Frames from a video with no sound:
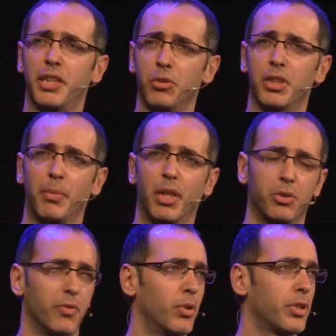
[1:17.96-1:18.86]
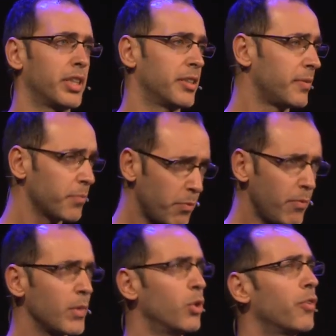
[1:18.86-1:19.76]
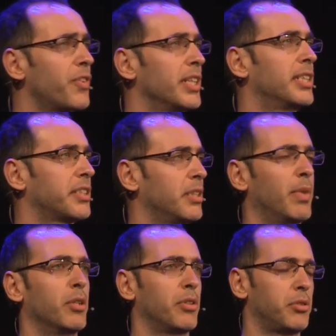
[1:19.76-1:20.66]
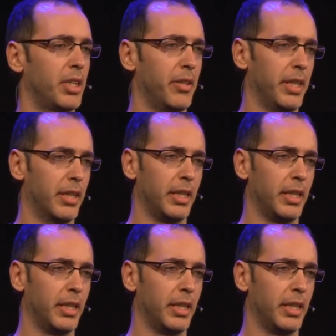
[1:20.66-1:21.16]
huge amounts of water off the adjacent mountainous area.